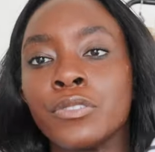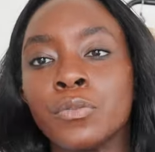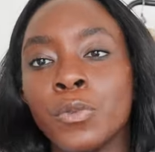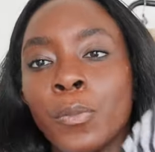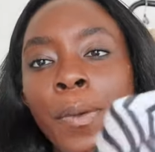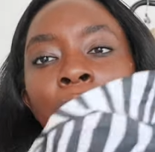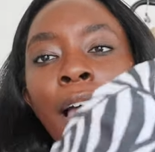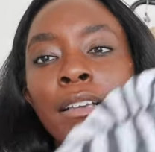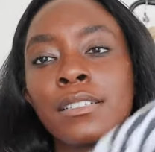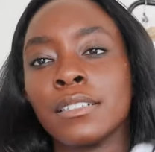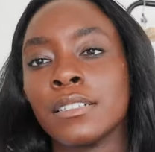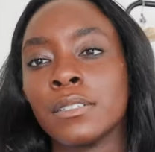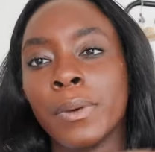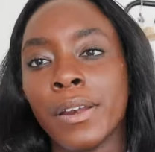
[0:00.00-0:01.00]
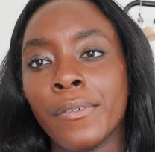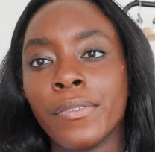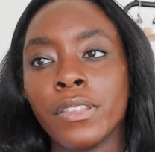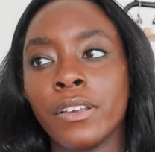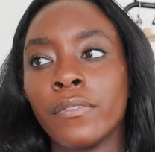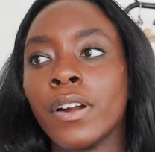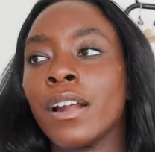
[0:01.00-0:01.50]
reusable bags, which is better for
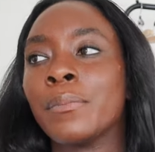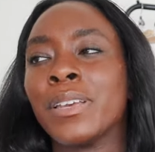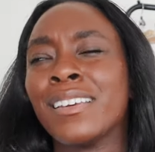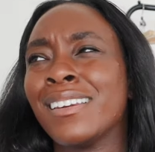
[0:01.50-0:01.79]
the environment.